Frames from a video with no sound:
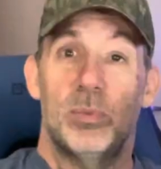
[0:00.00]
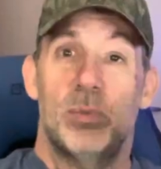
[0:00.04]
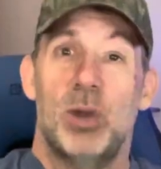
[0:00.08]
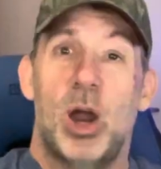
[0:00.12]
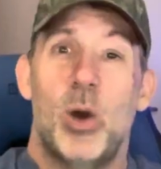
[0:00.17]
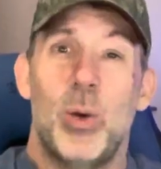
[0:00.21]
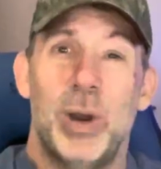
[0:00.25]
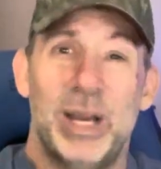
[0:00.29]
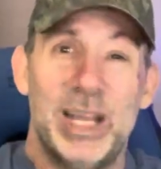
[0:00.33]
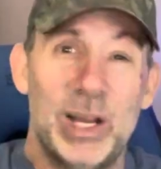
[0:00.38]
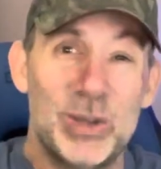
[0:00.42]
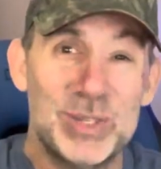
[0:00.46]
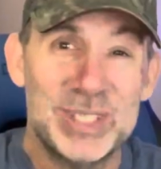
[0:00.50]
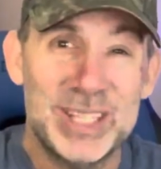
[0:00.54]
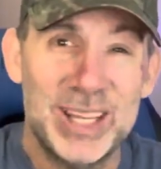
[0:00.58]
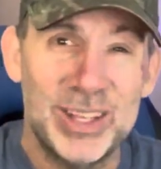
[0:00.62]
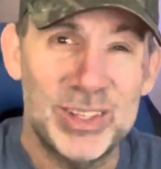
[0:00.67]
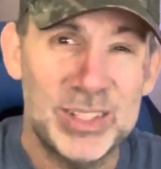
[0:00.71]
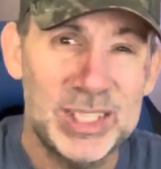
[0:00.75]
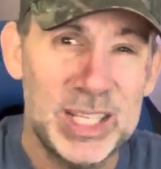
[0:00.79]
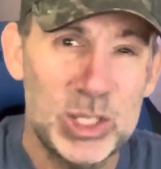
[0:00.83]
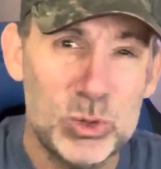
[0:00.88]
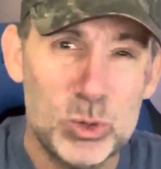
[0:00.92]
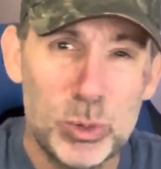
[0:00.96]
All right, now
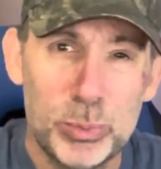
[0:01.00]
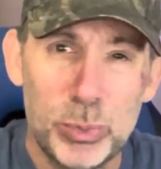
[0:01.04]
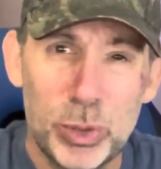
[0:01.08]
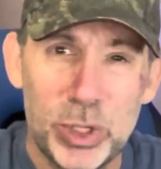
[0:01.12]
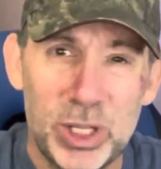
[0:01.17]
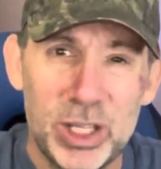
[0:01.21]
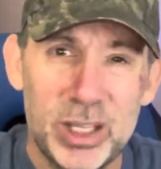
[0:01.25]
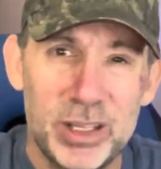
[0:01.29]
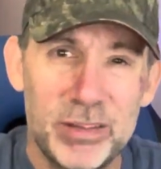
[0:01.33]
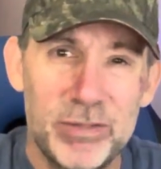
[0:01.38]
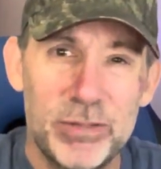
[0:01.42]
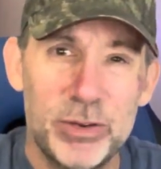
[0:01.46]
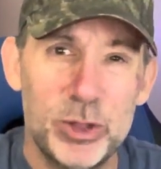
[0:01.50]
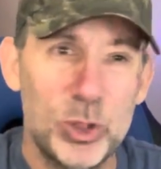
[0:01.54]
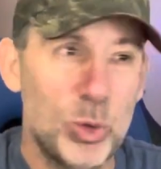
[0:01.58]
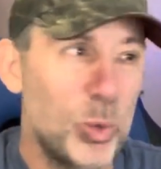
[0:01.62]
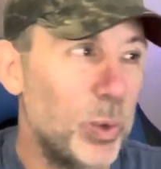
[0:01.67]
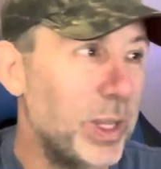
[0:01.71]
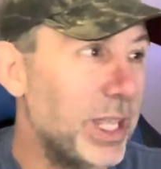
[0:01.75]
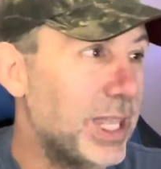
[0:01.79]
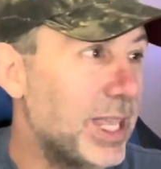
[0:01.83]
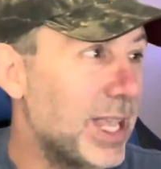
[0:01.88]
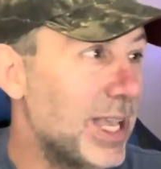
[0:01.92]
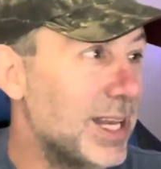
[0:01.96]
sales. Sales were pretty good for the
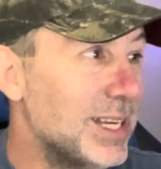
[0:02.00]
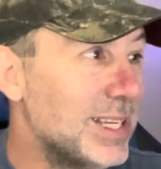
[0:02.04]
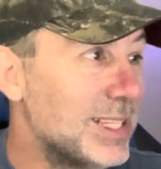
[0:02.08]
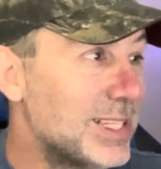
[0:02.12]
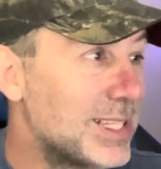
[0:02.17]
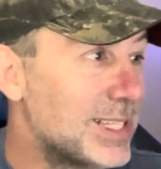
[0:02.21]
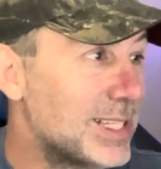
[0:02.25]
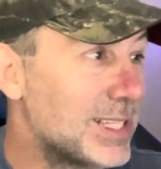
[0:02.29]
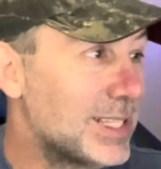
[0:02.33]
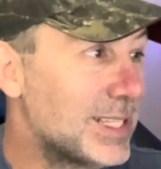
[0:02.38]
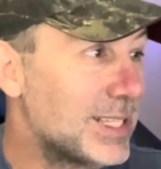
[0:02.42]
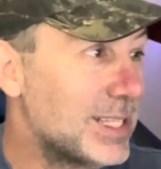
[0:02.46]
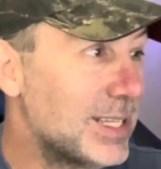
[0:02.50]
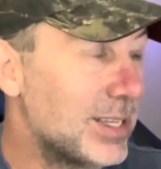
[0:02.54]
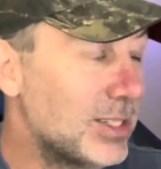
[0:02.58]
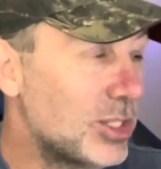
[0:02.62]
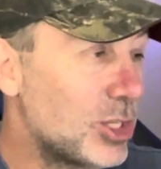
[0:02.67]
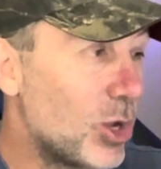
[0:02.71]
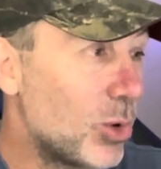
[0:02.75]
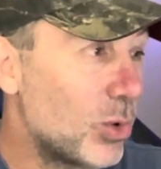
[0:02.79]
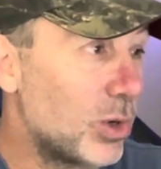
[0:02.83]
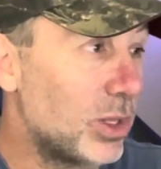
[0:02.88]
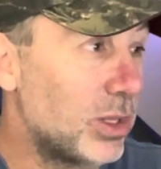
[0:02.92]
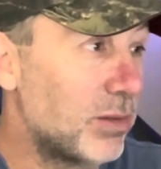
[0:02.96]
weekend. S
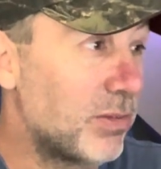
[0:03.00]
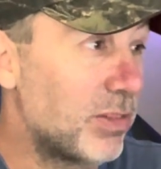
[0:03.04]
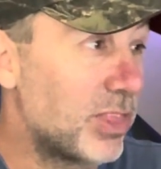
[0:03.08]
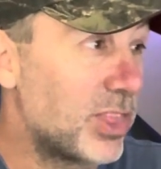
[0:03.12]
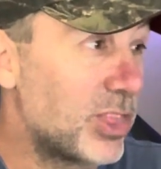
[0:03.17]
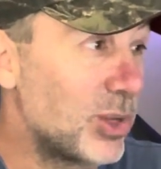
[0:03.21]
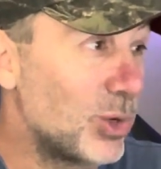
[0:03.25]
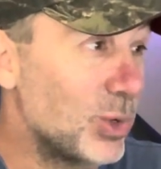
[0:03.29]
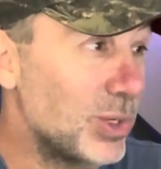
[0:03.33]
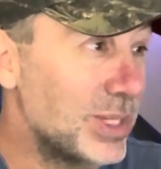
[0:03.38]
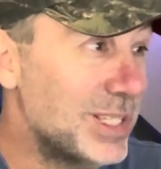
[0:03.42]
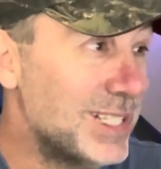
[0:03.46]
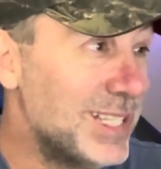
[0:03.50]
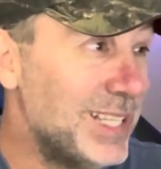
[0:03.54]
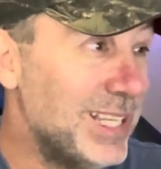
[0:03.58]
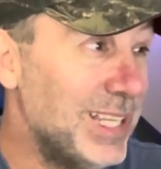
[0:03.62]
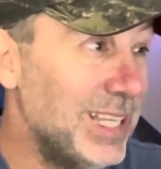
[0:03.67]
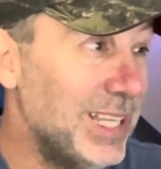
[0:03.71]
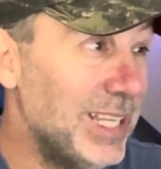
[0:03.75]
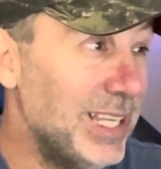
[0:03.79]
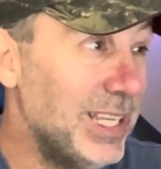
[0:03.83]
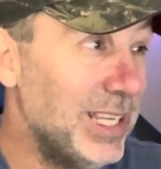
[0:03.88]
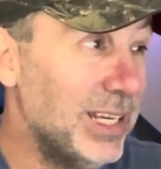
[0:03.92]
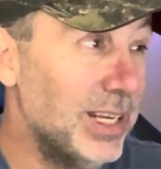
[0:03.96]
total of
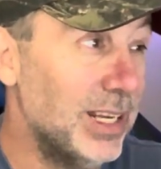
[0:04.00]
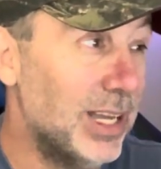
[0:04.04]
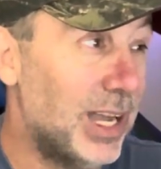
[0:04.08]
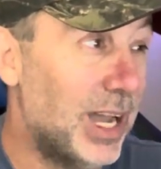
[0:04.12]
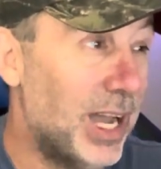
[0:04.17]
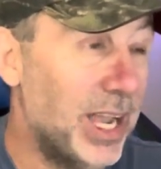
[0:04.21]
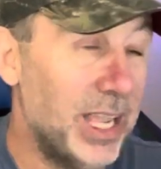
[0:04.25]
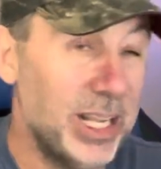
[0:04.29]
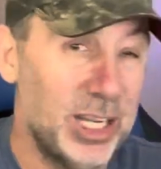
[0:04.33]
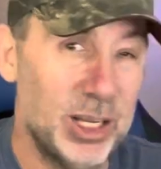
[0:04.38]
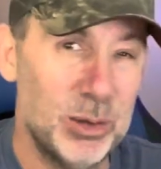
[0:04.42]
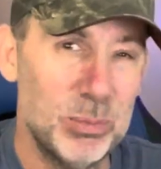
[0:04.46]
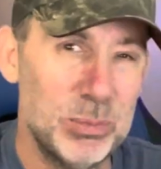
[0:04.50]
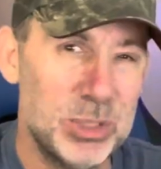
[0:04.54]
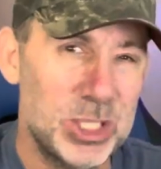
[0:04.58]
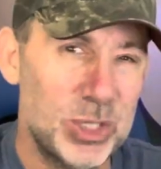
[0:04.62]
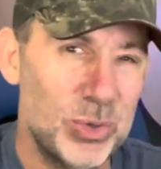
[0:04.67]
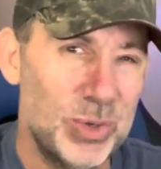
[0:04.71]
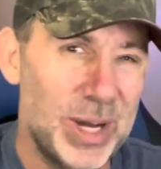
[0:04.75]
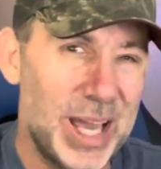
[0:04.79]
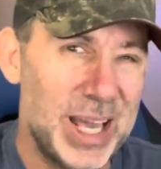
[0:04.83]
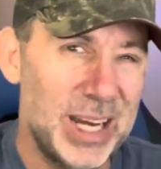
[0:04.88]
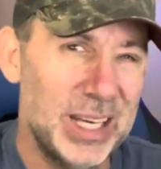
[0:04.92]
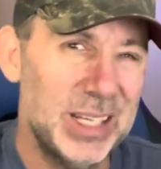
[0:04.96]
13 items, so
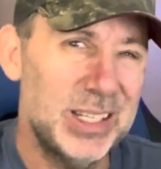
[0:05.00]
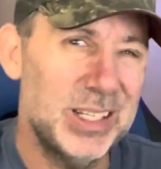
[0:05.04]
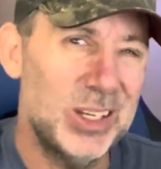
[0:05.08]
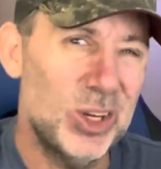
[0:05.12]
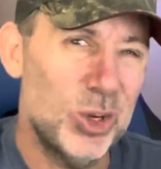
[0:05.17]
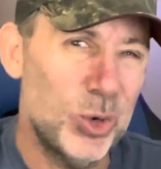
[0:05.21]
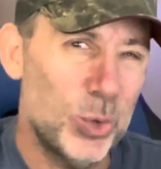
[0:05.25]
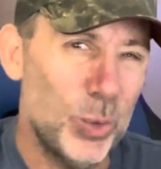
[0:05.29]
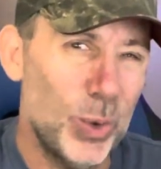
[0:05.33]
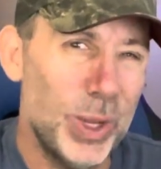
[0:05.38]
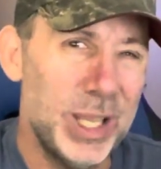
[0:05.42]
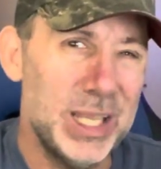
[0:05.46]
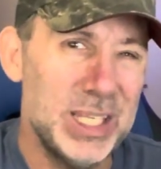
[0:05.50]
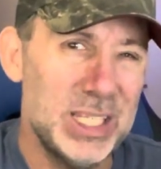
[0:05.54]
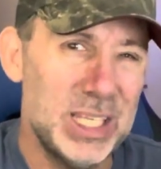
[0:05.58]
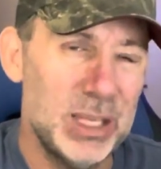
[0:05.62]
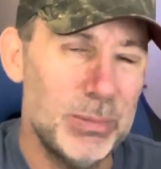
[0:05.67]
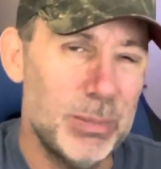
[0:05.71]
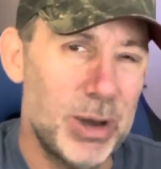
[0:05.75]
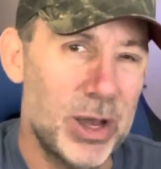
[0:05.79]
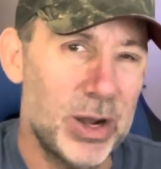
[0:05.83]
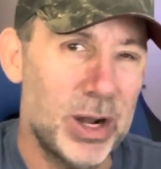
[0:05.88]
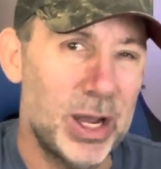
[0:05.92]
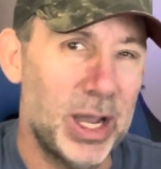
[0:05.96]
not a crazy
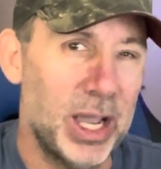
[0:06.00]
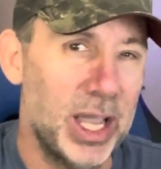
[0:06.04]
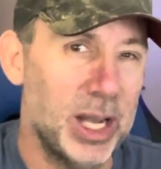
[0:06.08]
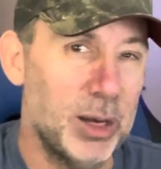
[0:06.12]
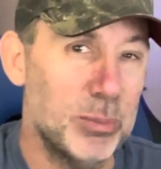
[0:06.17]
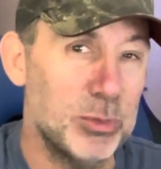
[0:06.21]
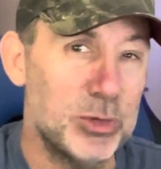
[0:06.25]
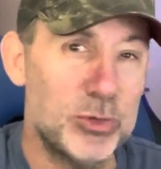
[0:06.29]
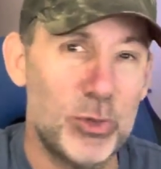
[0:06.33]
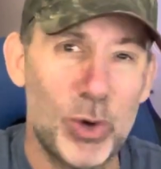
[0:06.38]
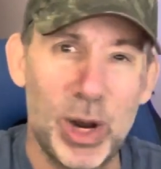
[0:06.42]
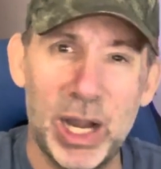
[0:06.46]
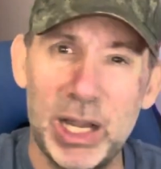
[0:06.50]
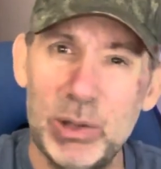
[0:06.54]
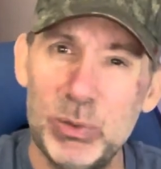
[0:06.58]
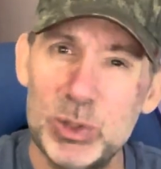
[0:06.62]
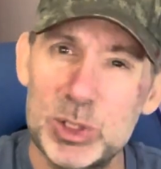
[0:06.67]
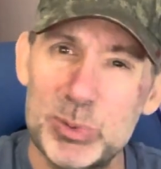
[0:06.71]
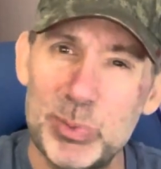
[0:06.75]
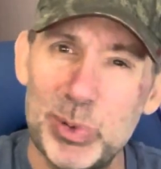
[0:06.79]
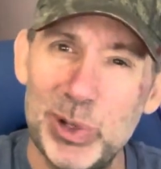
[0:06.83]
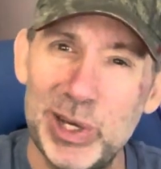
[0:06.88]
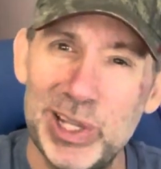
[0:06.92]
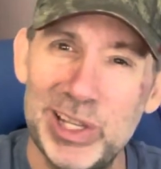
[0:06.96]
amount of items. Friday
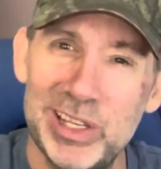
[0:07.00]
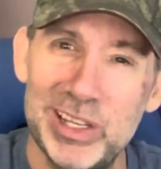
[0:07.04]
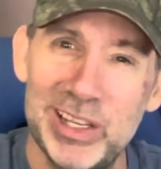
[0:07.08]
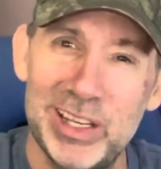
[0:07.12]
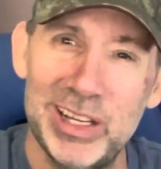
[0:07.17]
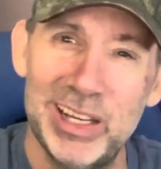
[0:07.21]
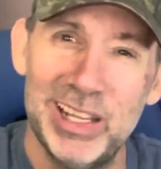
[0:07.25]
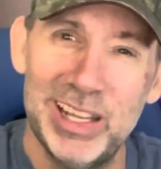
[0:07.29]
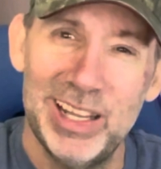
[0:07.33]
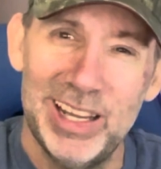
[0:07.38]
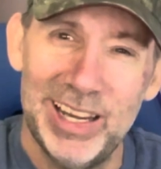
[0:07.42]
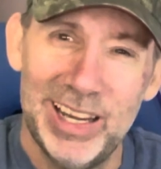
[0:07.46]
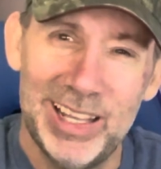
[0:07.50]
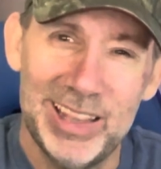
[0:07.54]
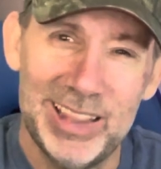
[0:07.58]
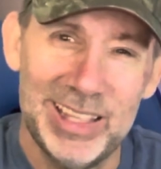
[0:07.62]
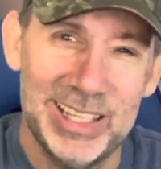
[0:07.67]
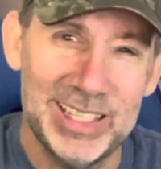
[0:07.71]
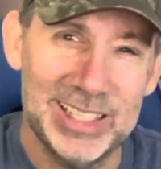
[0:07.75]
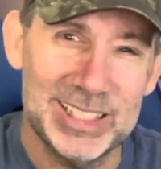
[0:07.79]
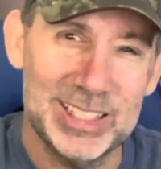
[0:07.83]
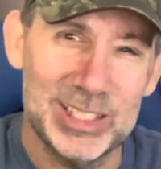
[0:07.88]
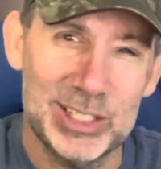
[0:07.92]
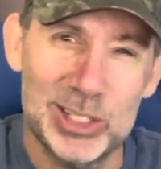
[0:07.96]
was pretty good, and
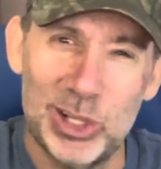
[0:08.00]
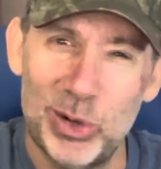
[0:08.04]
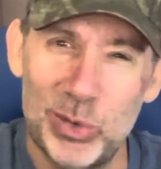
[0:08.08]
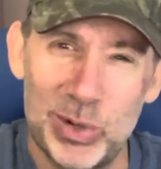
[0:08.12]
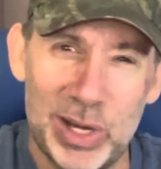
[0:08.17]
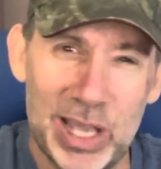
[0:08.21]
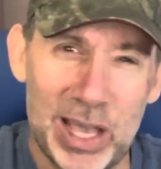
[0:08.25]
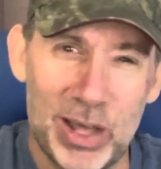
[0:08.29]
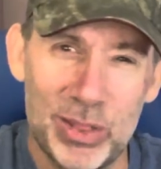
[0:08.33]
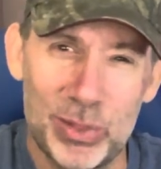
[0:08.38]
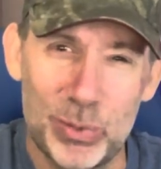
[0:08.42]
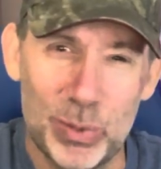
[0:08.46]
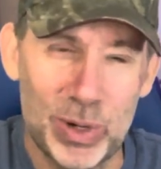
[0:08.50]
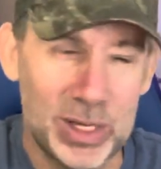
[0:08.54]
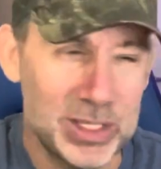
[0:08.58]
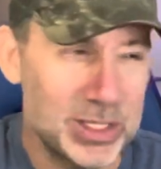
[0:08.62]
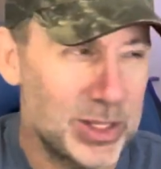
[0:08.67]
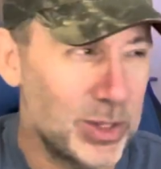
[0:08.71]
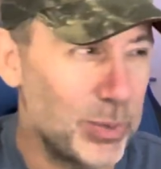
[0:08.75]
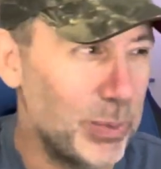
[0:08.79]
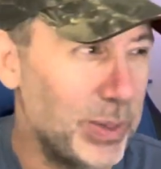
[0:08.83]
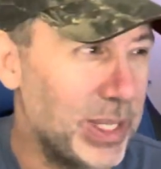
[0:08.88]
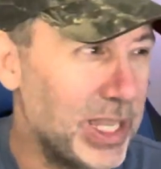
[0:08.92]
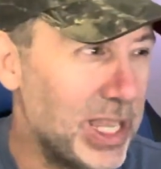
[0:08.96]
things slowed down the rest of
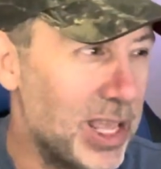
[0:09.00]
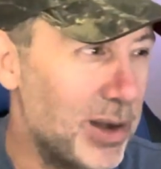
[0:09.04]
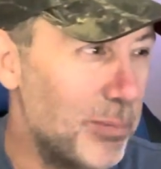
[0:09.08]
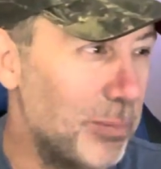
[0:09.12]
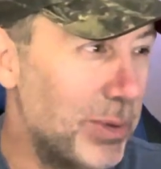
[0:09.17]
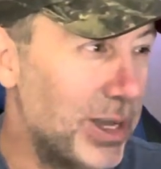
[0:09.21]
the weekend.